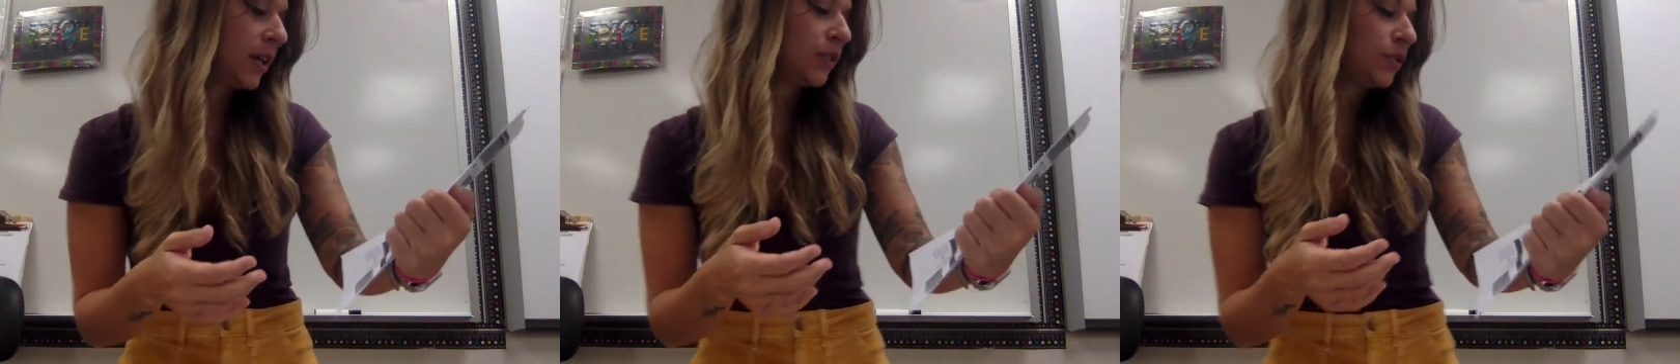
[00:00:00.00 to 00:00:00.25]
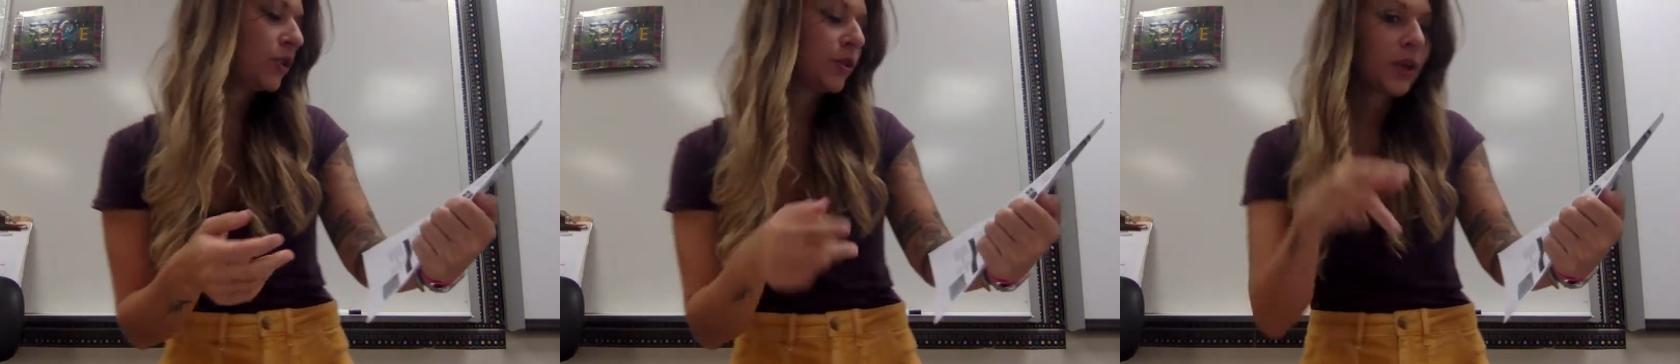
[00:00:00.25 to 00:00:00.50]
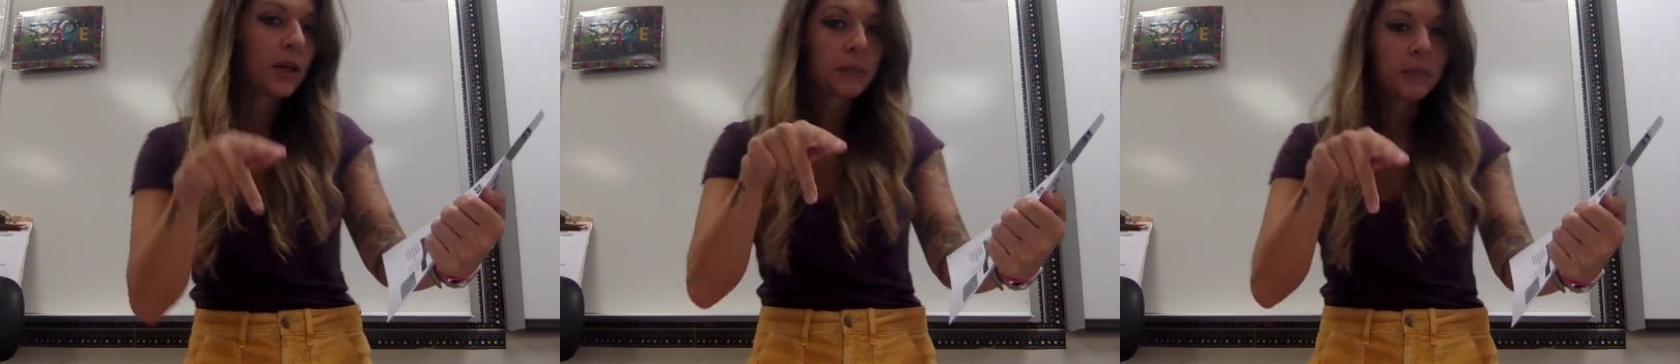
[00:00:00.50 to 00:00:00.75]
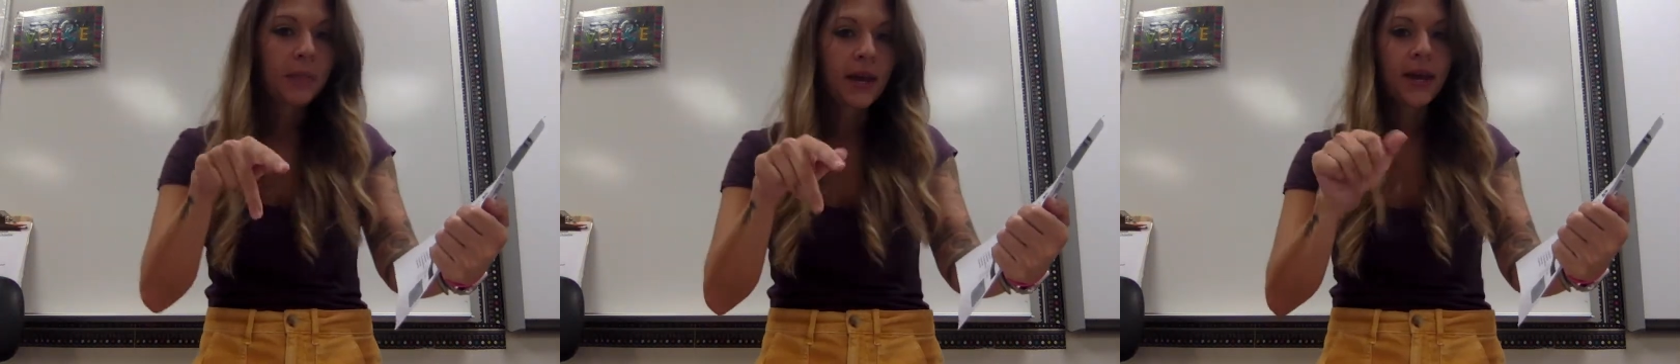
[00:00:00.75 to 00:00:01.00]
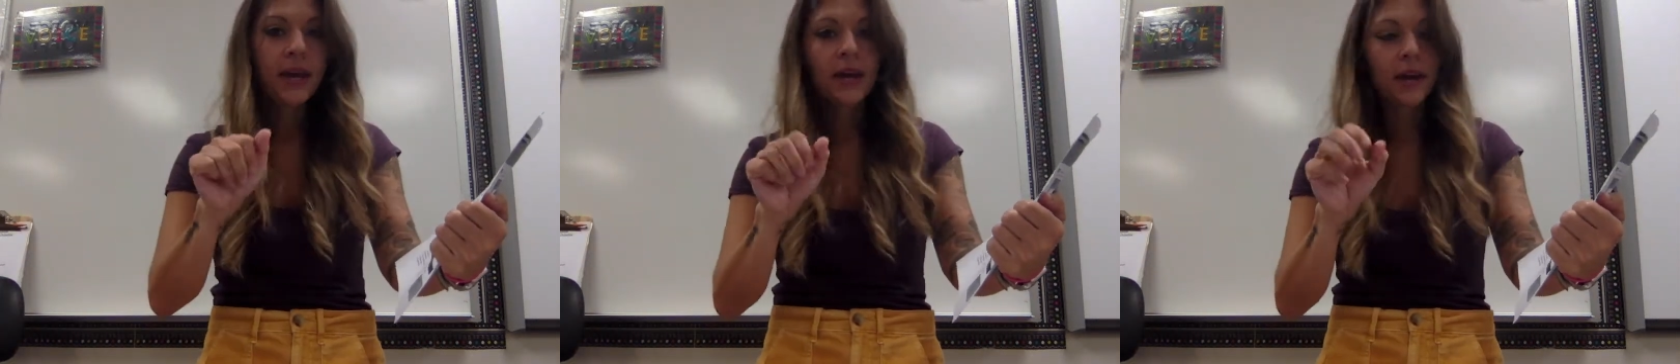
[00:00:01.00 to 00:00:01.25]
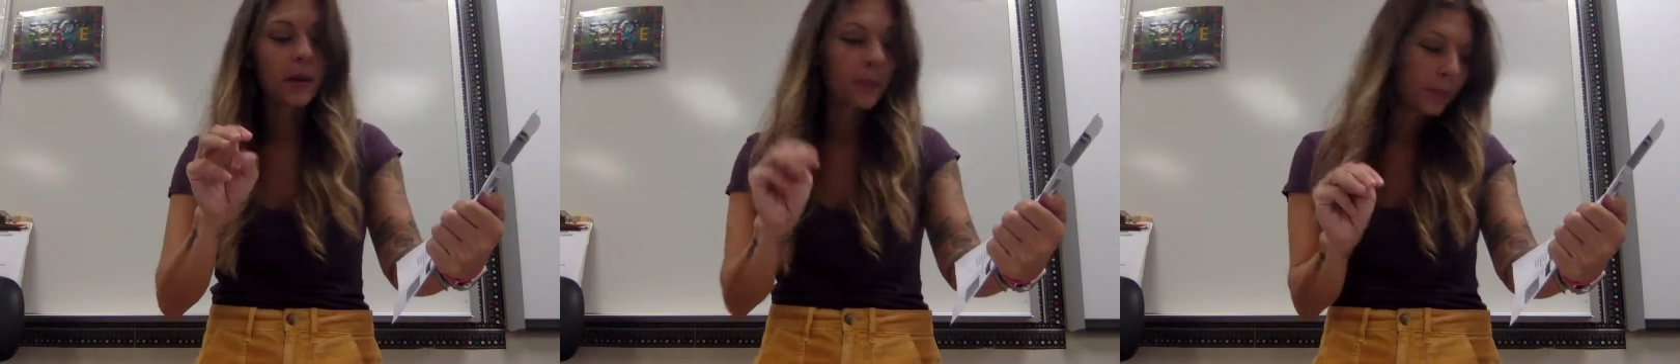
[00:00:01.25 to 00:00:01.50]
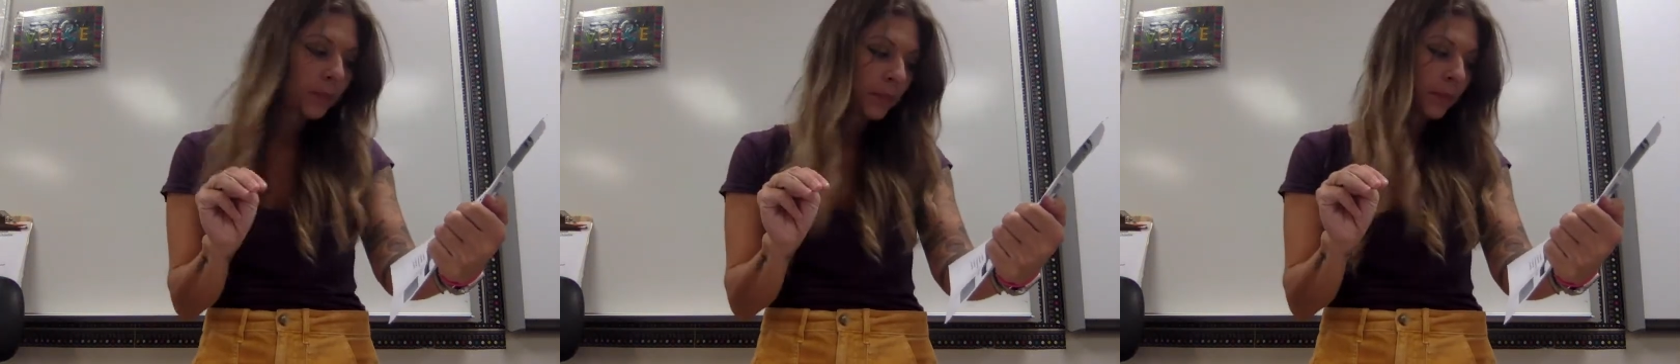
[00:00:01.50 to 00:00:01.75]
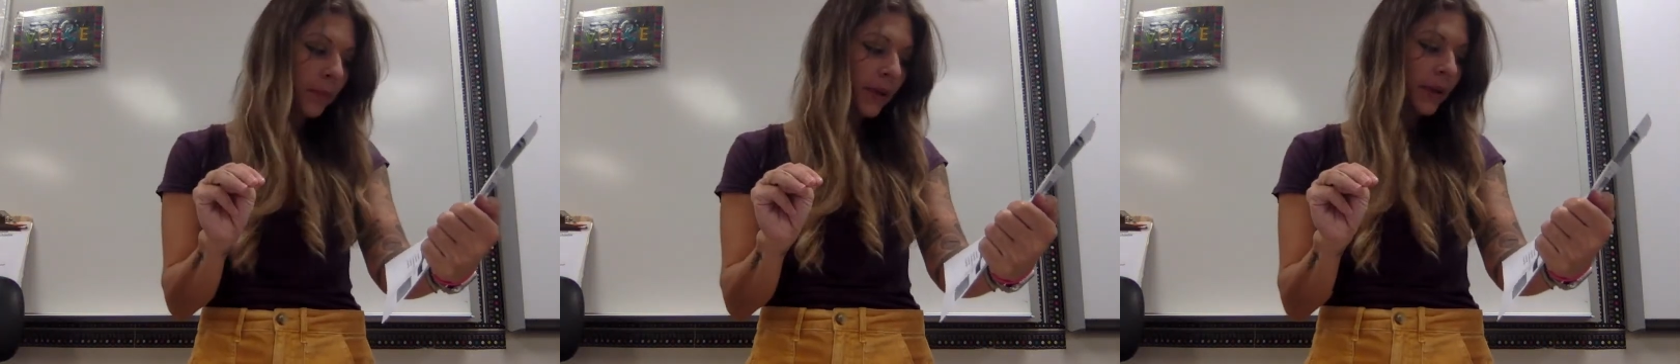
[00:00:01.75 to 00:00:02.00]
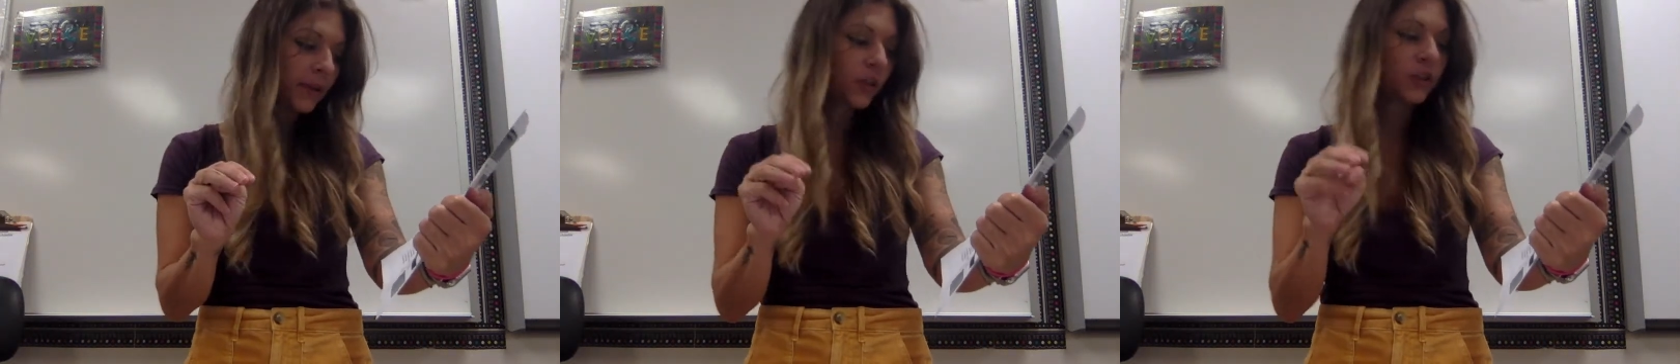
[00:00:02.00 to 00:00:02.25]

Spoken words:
And so like Pam, and then